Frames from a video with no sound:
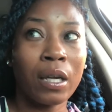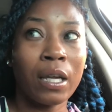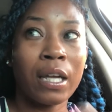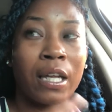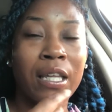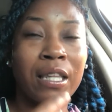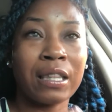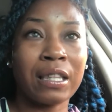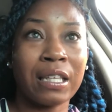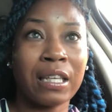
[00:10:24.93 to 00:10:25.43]

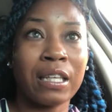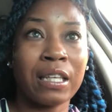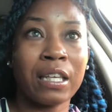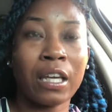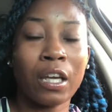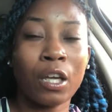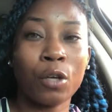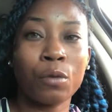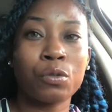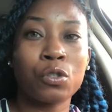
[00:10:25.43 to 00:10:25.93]
And then it
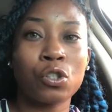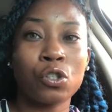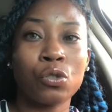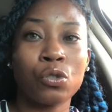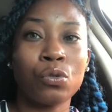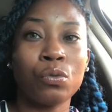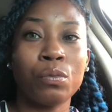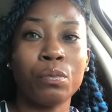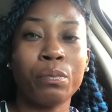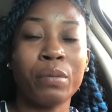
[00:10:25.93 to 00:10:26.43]
helps
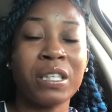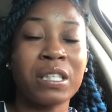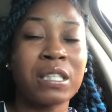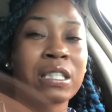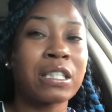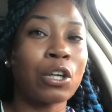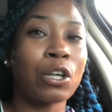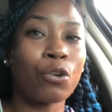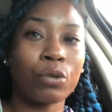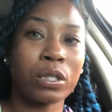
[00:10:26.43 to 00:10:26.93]
you be
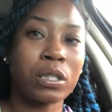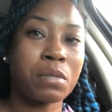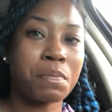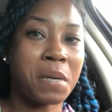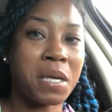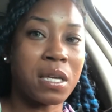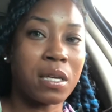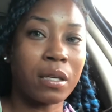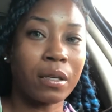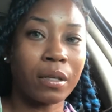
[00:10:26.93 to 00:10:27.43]
slow to
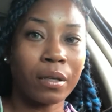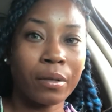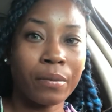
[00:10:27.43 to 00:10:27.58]
speak.